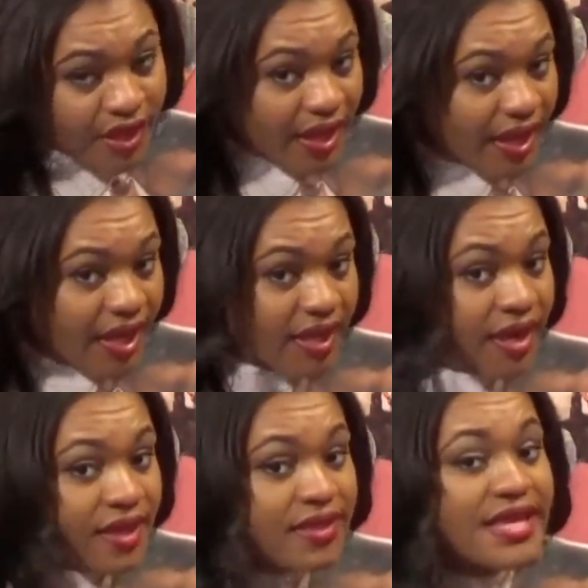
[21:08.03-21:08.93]
And
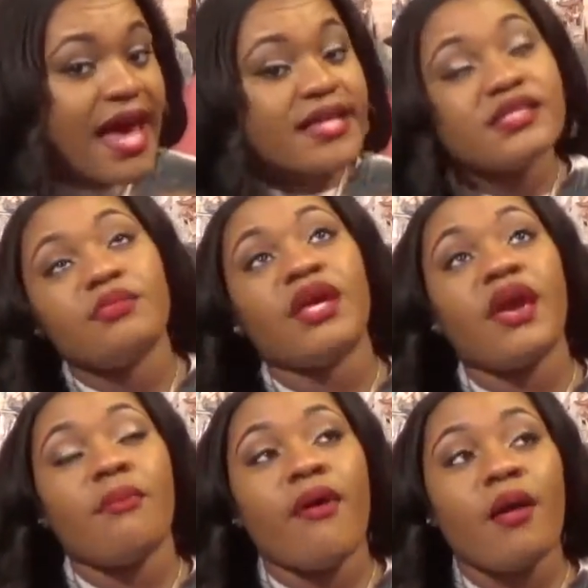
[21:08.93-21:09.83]
this has to
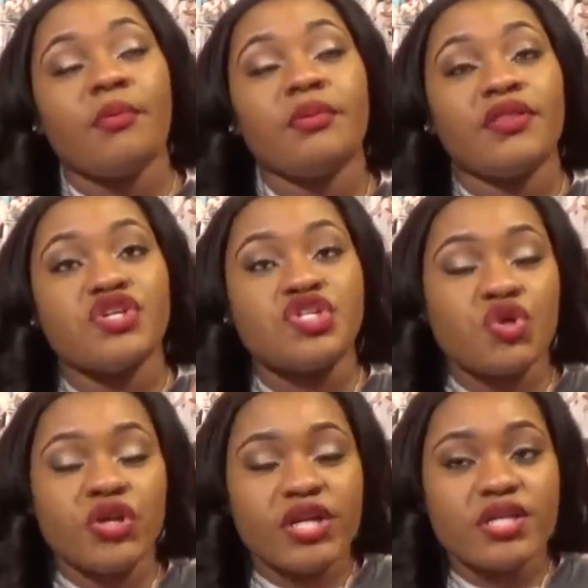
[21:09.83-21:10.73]
be probably the
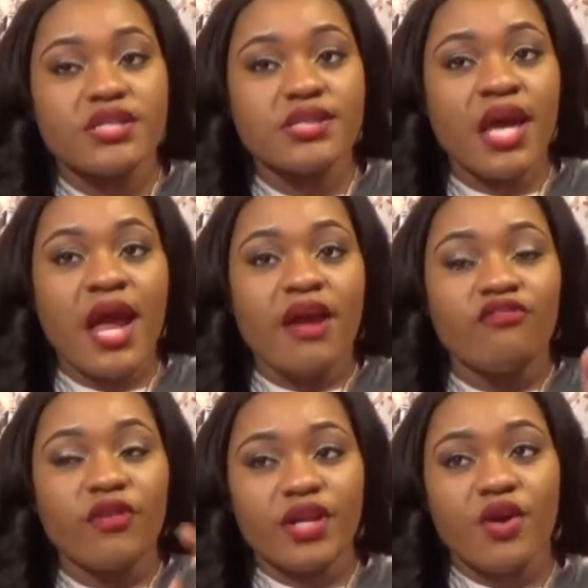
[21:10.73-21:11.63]
shortest
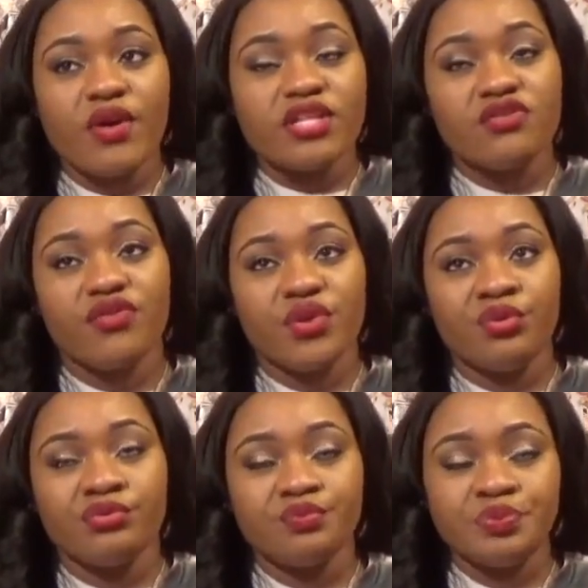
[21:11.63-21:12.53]
radio
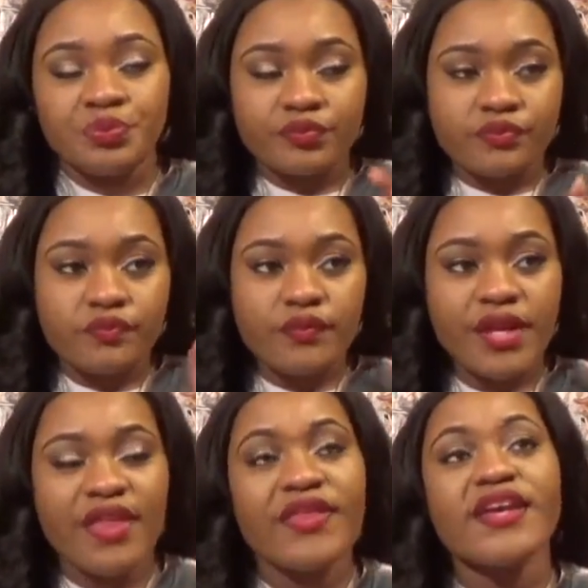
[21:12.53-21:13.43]
interview
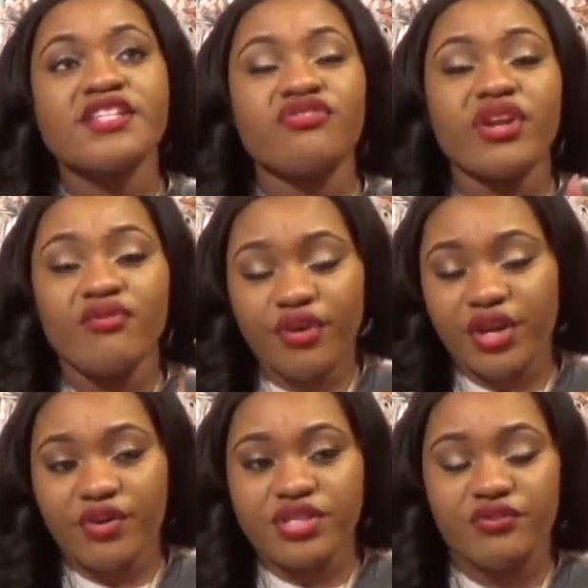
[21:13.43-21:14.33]
in the history of
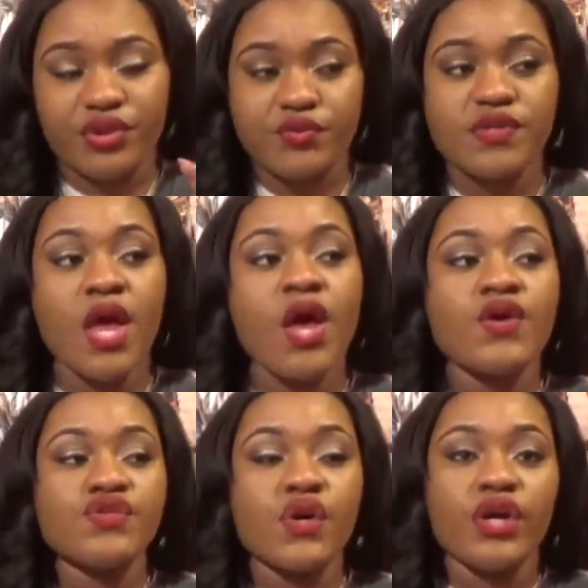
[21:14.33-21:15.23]
radio interviews.
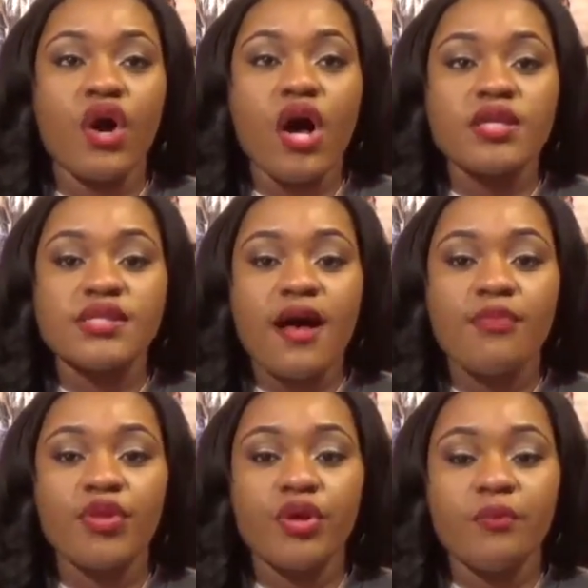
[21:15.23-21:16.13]
So he calls
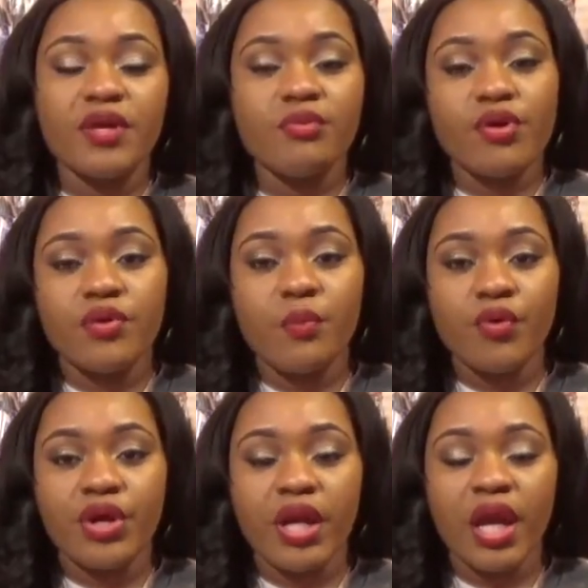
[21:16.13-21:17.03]
up Ebro in the
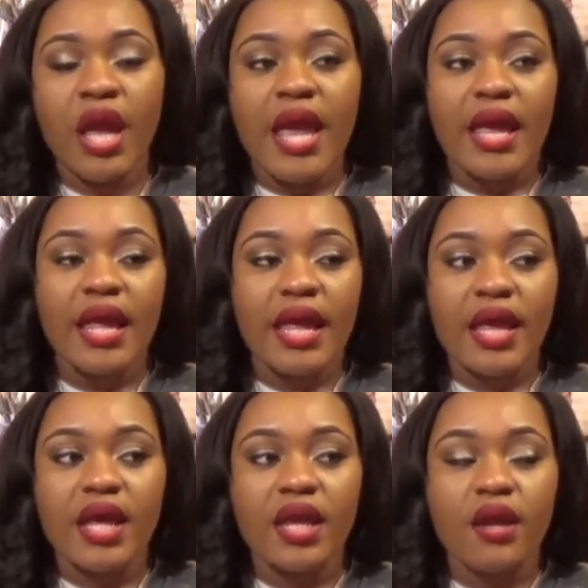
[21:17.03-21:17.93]
morning,
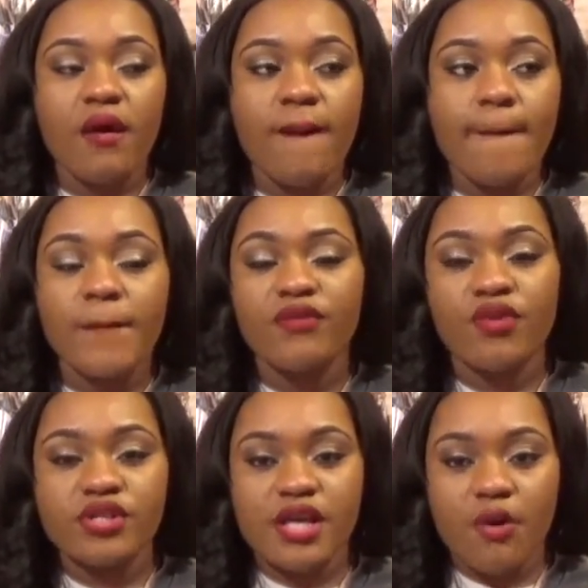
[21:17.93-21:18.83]
and of
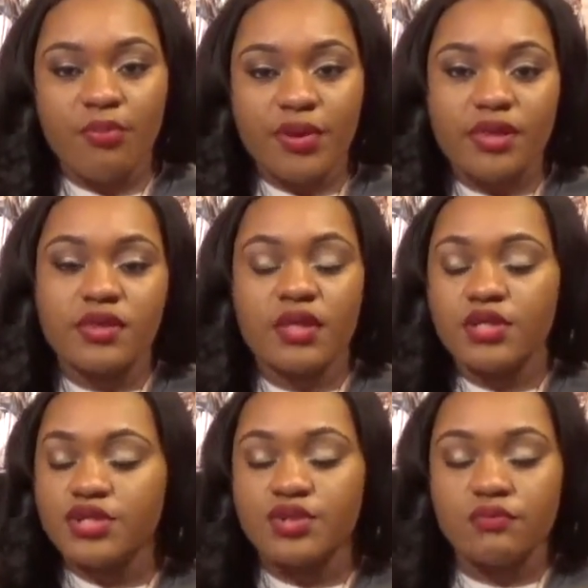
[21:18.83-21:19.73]
course I'll put the
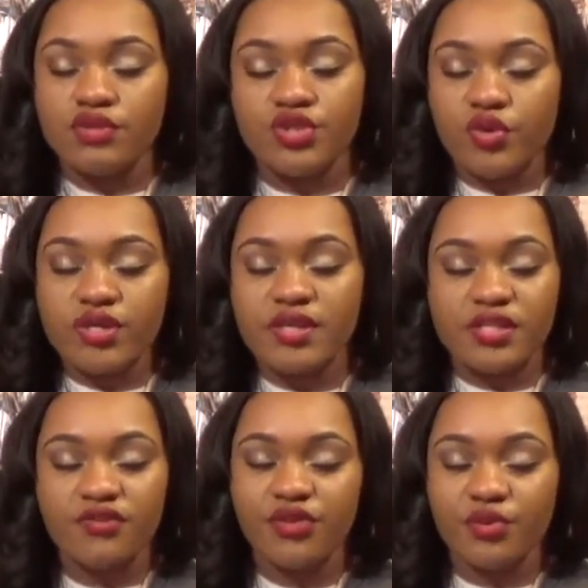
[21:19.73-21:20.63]
shortest
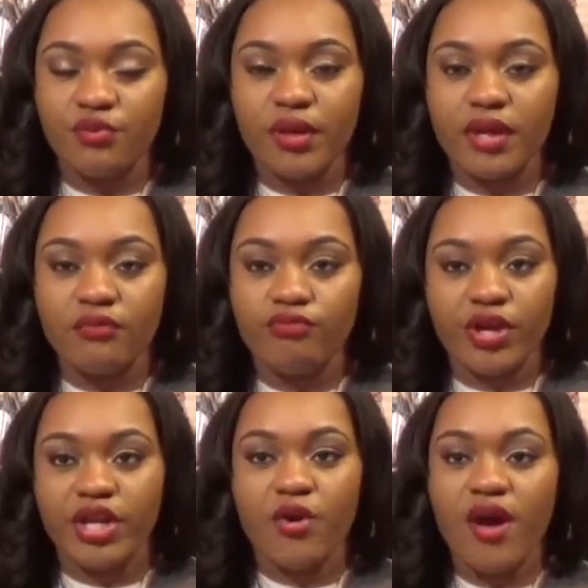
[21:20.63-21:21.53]
interview in
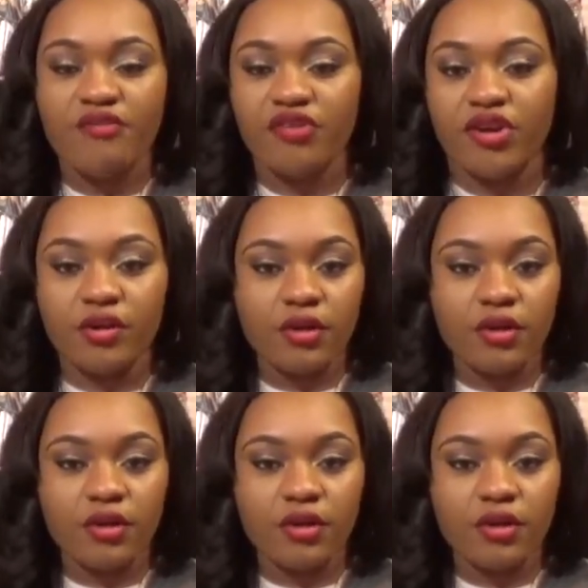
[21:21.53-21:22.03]
radio ever